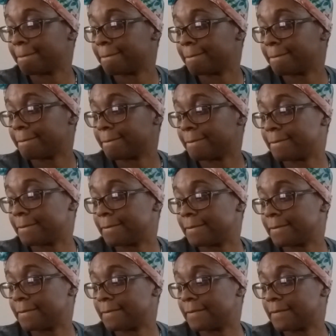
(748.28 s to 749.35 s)

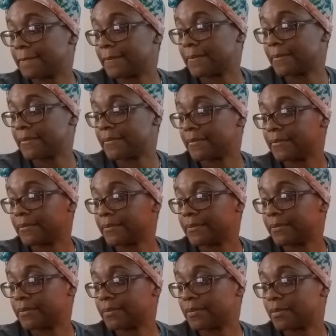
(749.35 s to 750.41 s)

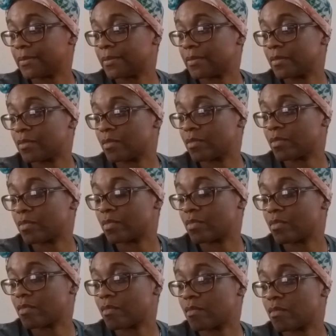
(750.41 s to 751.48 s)

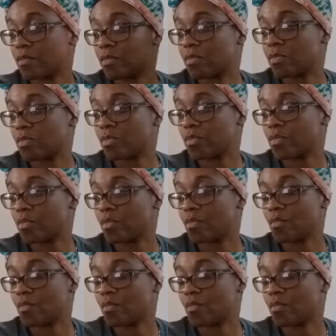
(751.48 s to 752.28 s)
(no one is talking)